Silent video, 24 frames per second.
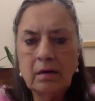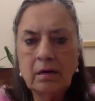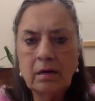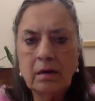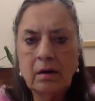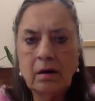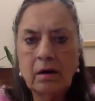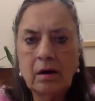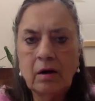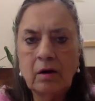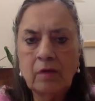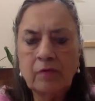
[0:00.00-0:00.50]

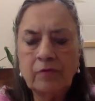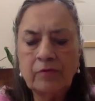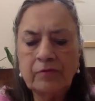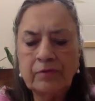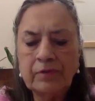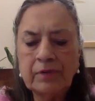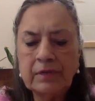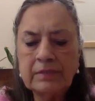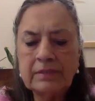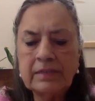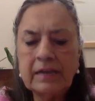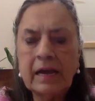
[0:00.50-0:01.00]
of
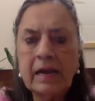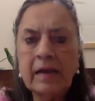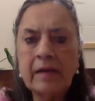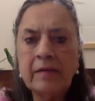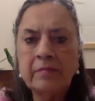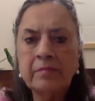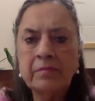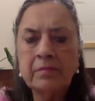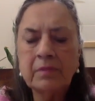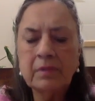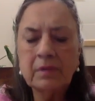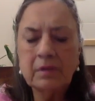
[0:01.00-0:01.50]

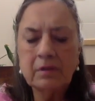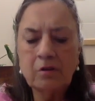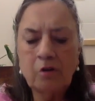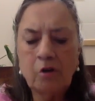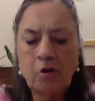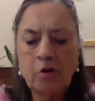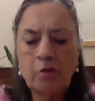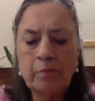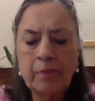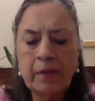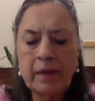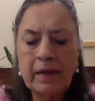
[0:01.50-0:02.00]
time
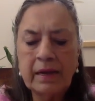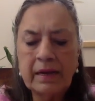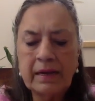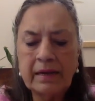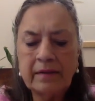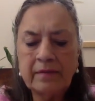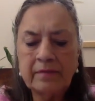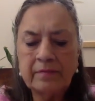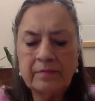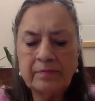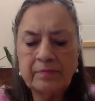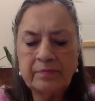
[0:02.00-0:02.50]
gone by,
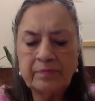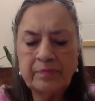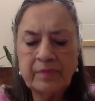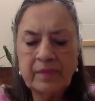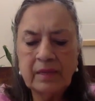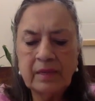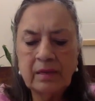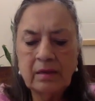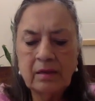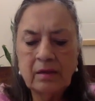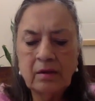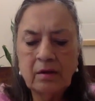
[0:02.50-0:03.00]

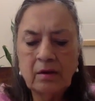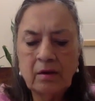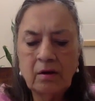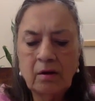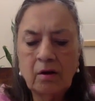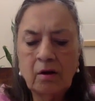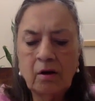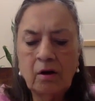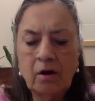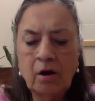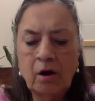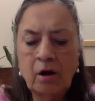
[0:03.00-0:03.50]

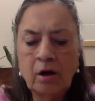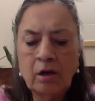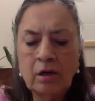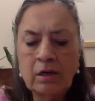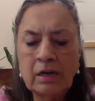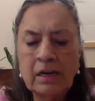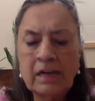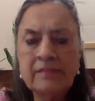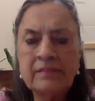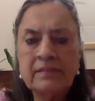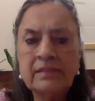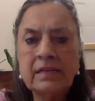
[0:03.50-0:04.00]
or
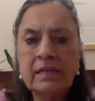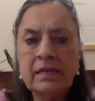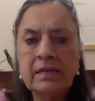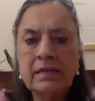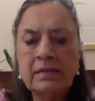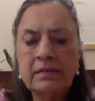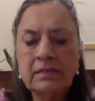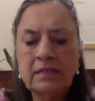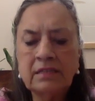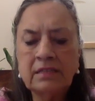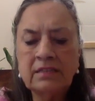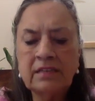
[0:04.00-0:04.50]
let's
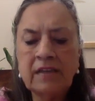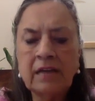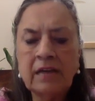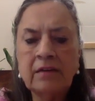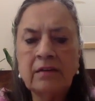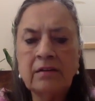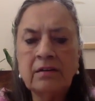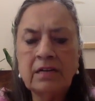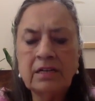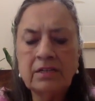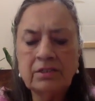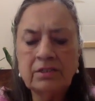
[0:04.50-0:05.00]
say the
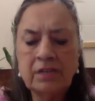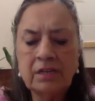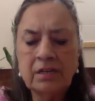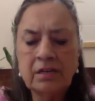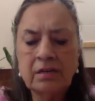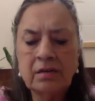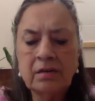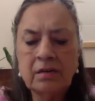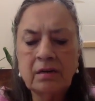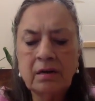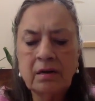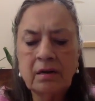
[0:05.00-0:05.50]

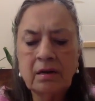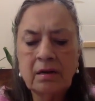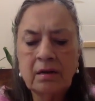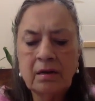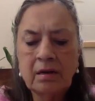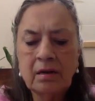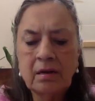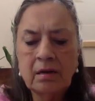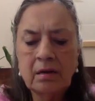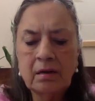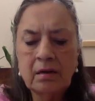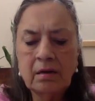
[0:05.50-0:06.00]
generation,
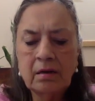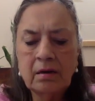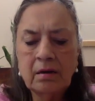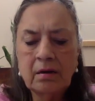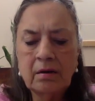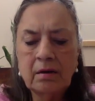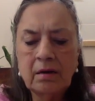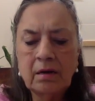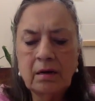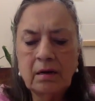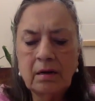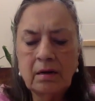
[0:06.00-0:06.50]

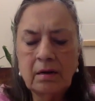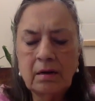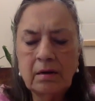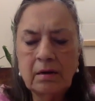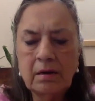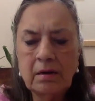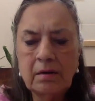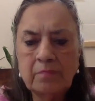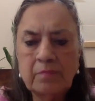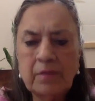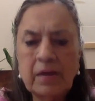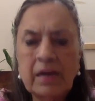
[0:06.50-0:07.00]

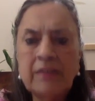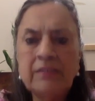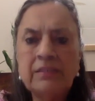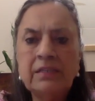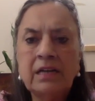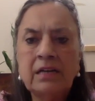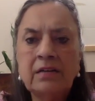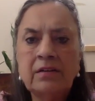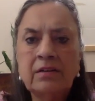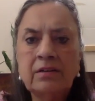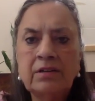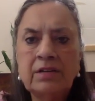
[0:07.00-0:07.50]
my
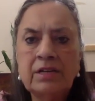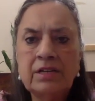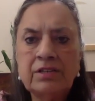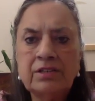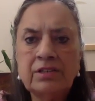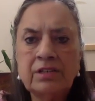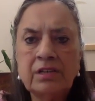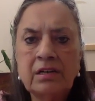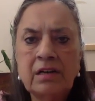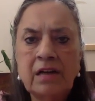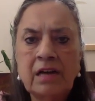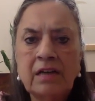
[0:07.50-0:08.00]

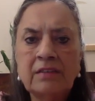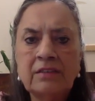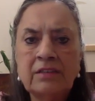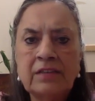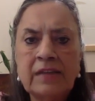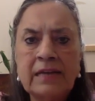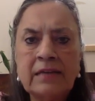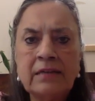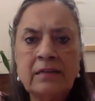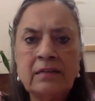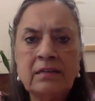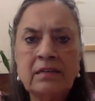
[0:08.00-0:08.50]
generation and
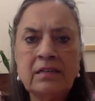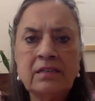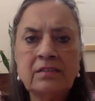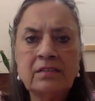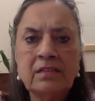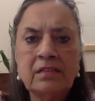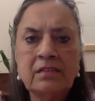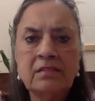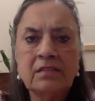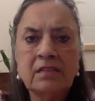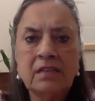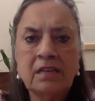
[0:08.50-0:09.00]

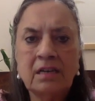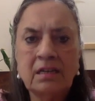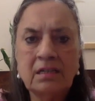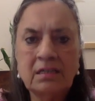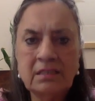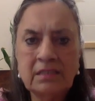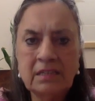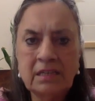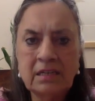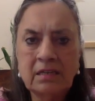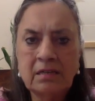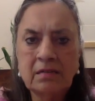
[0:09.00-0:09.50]
generations
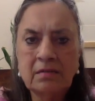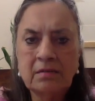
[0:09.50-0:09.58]
earlier,